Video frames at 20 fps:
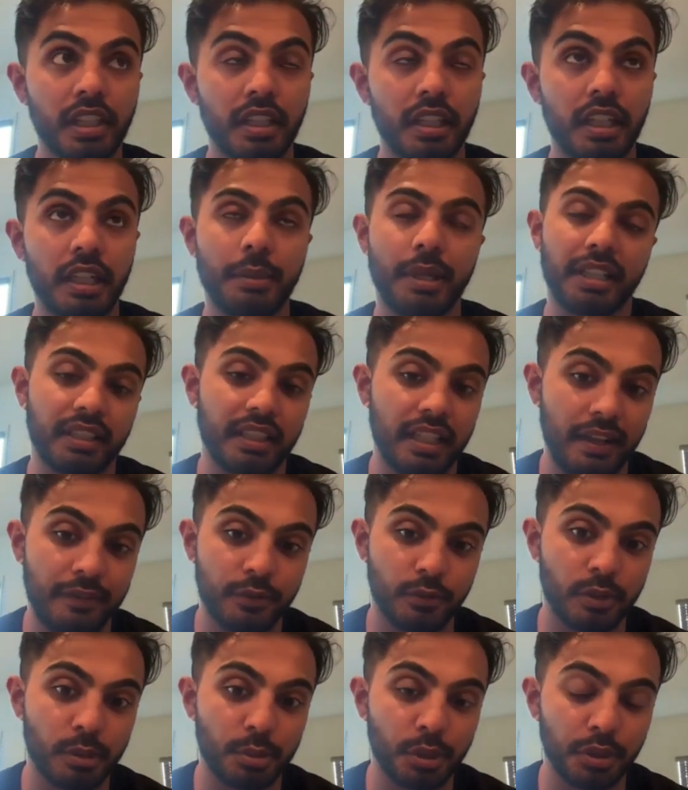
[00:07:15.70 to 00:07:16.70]
am I going to
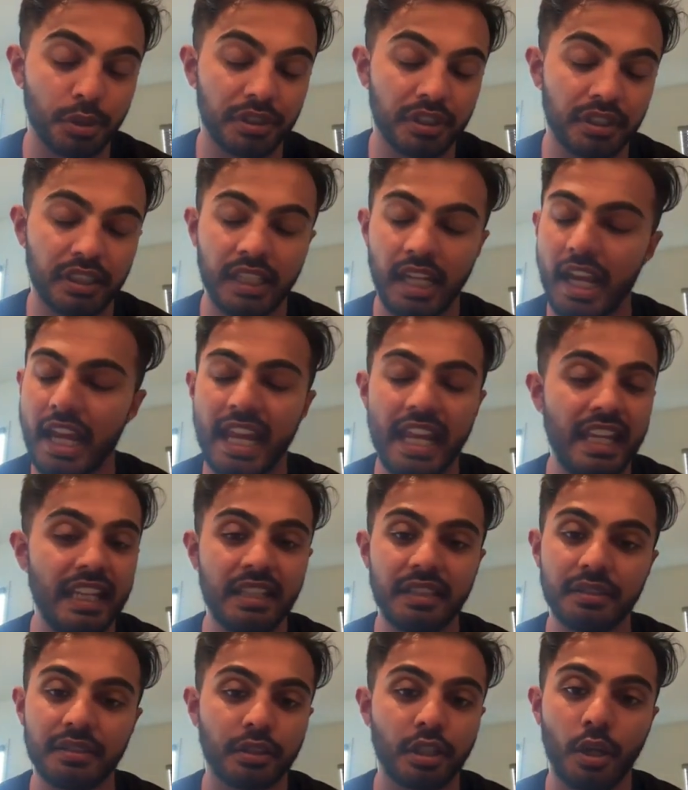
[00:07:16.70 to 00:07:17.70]
have to rebuild it? And I
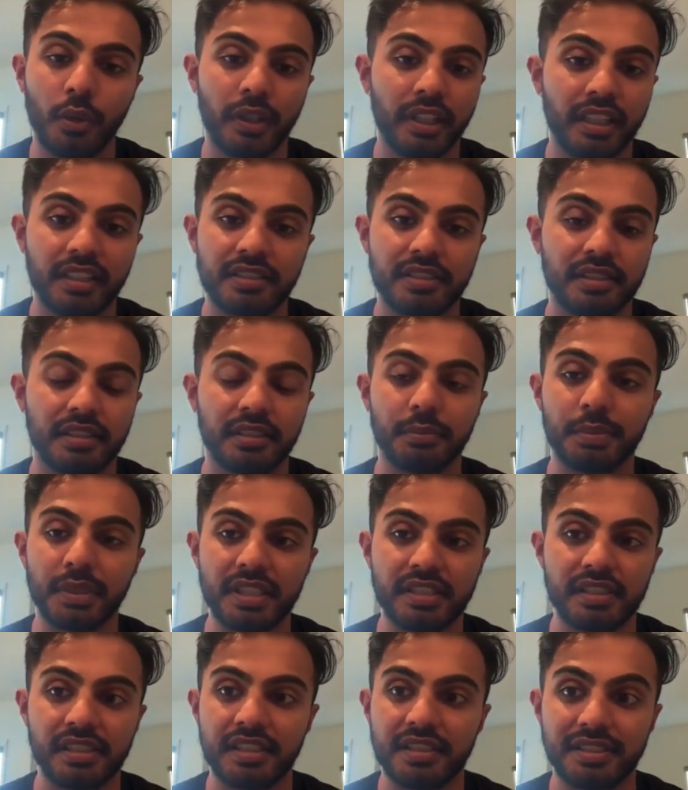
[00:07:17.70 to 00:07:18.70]
hate going into
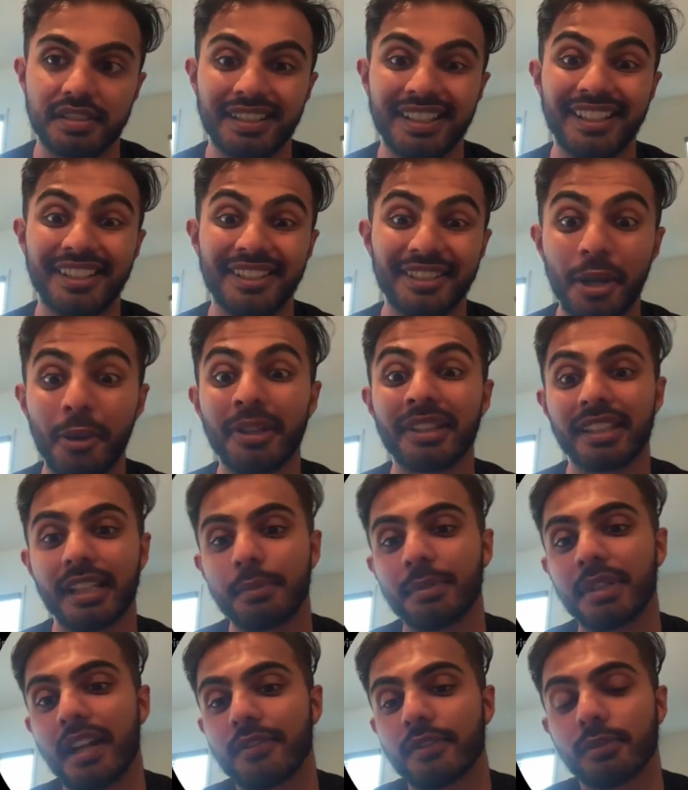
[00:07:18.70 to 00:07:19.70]
business knowing that
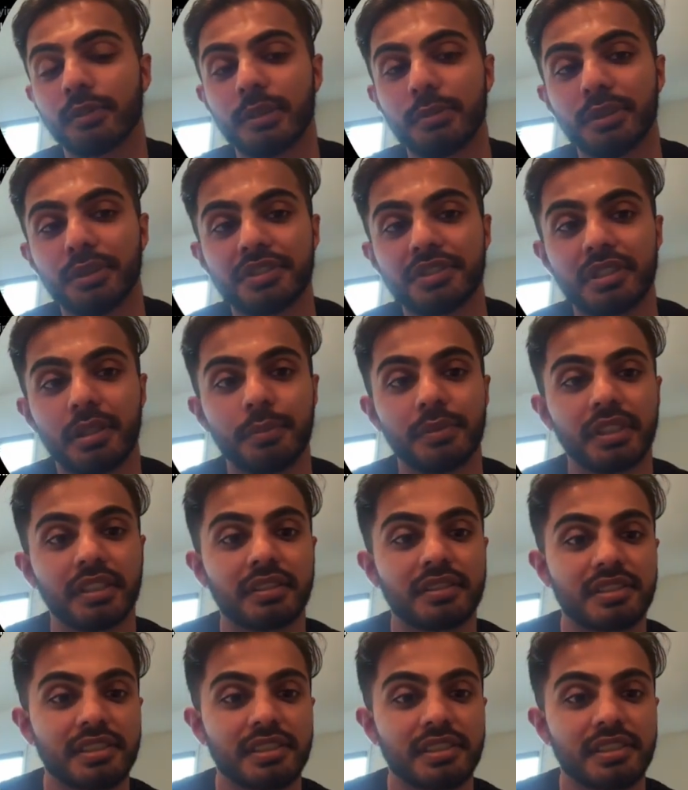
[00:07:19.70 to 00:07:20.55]
I'm going to have to rebuild something.